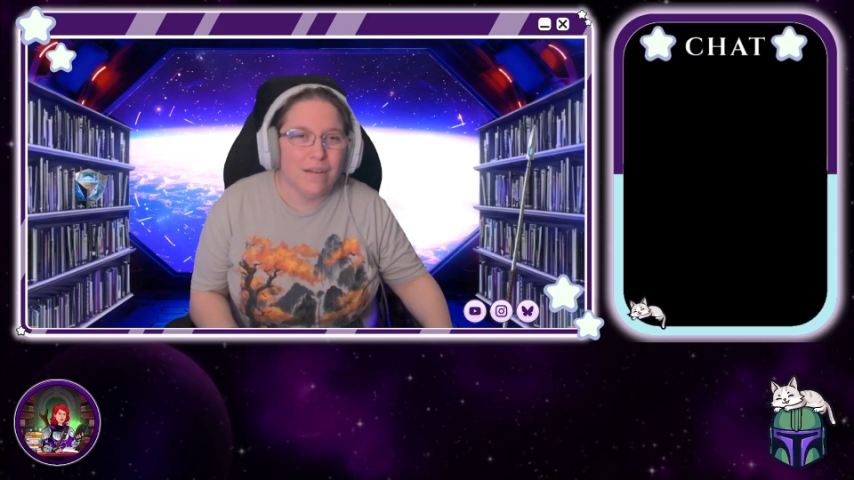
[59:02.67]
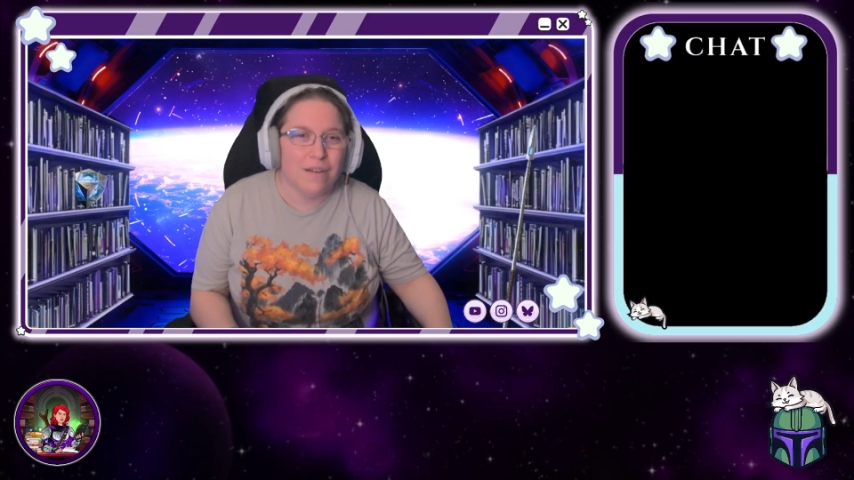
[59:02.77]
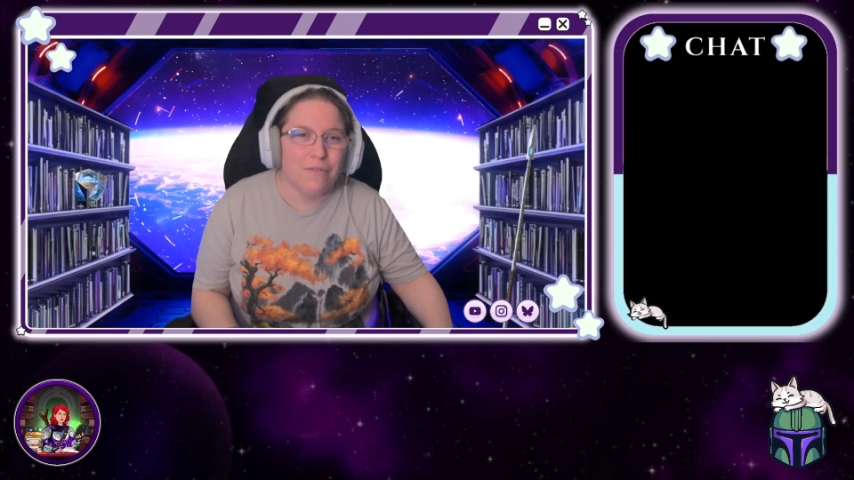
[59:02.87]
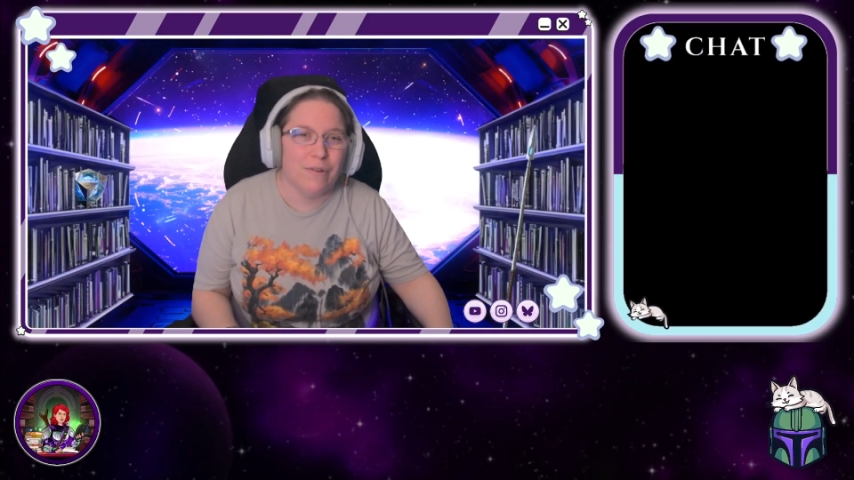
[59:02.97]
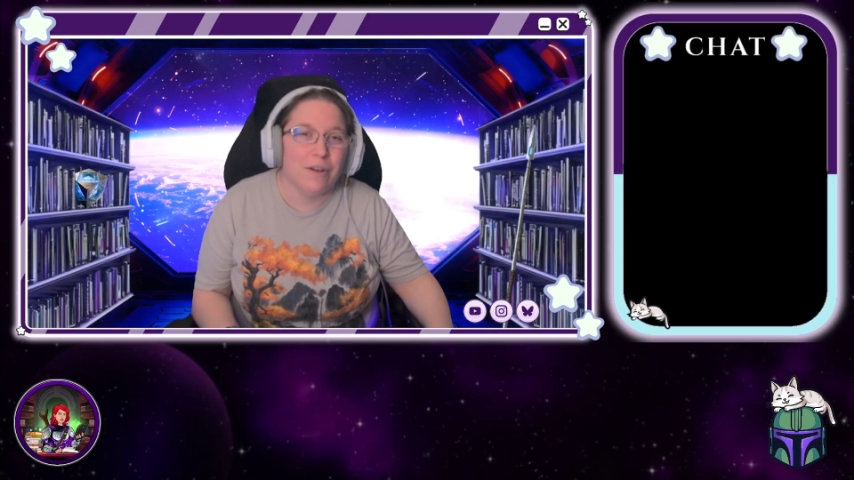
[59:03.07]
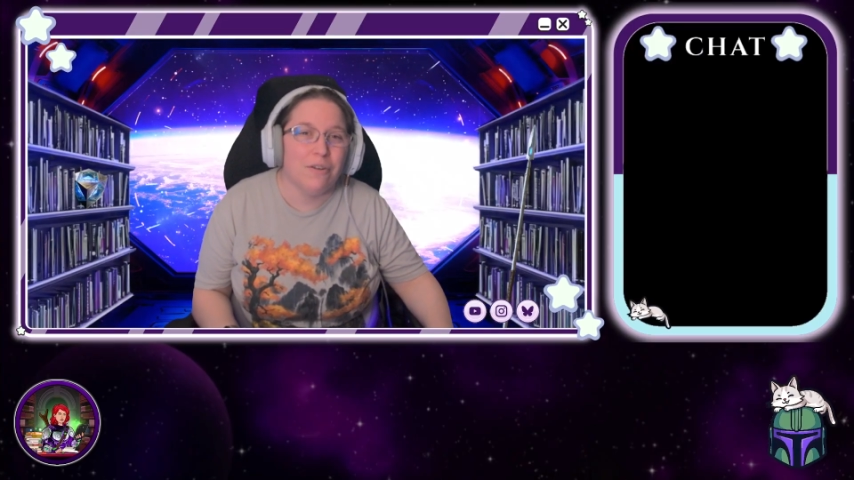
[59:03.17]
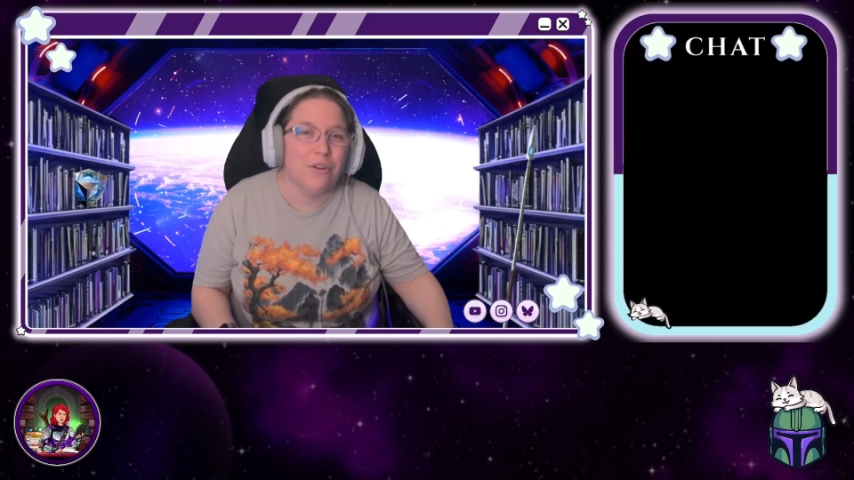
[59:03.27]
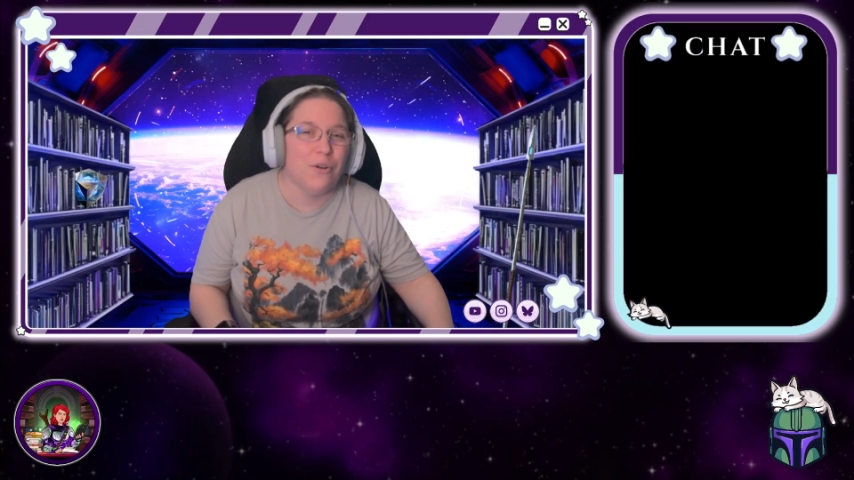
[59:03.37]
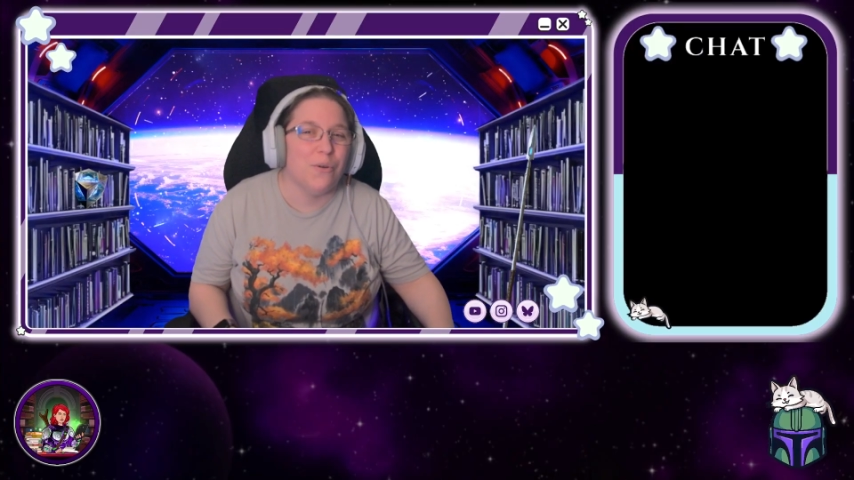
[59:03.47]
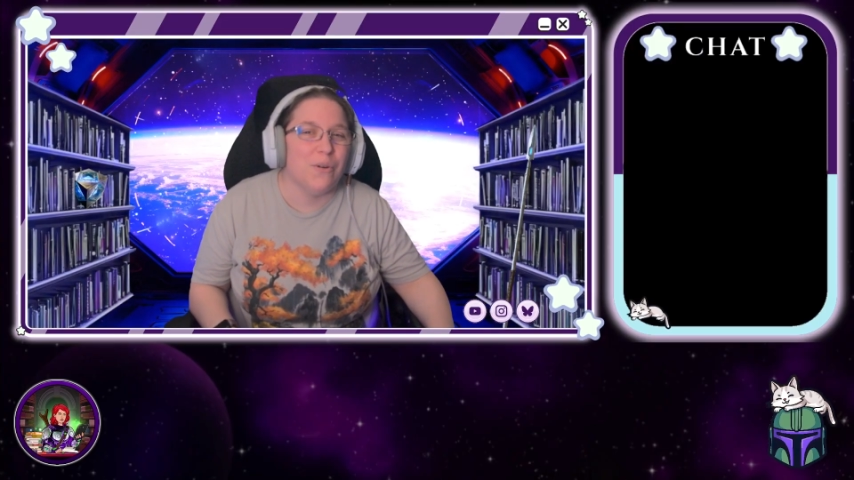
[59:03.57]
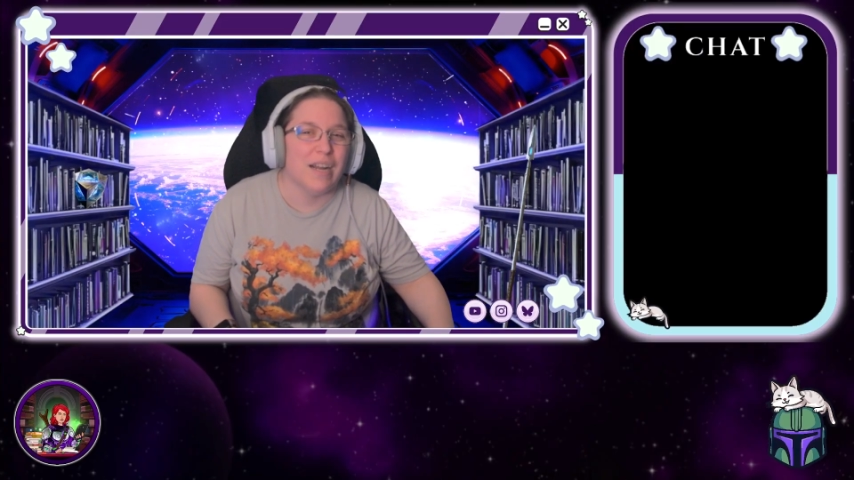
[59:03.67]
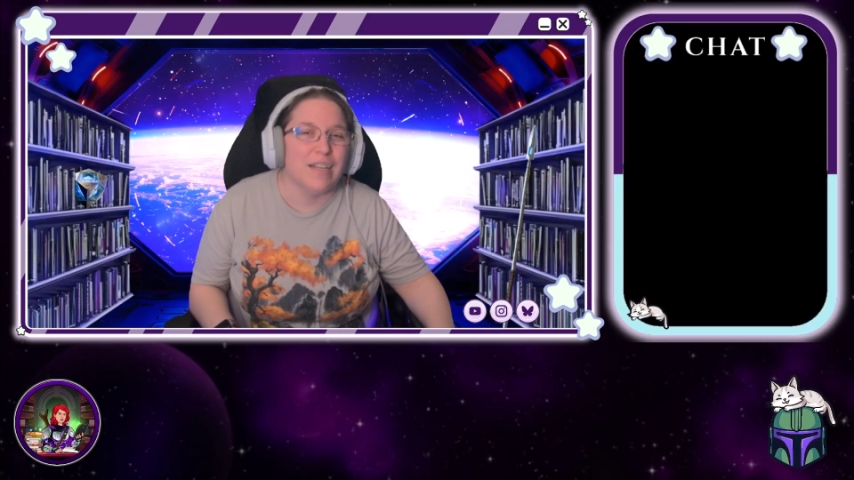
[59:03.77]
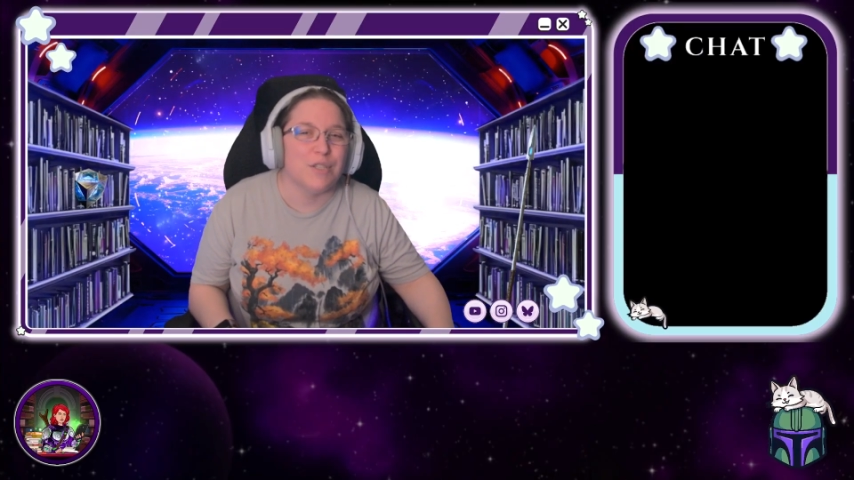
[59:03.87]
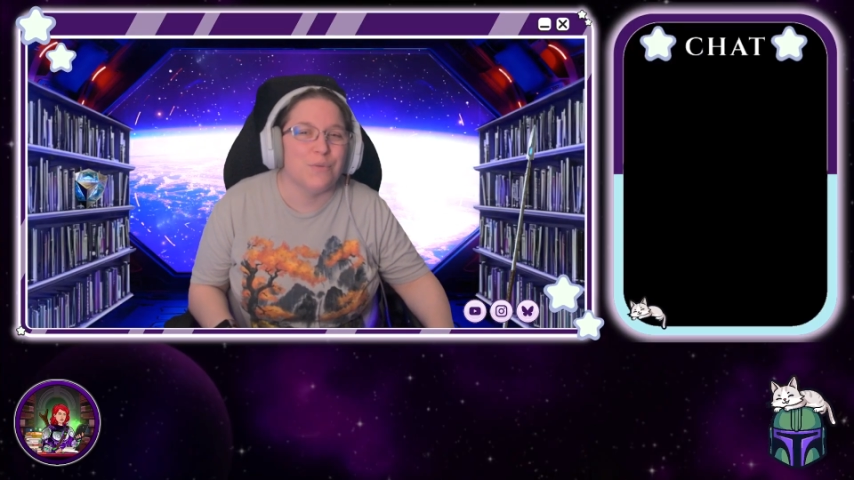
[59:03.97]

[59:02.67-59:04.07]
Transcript: Veil code as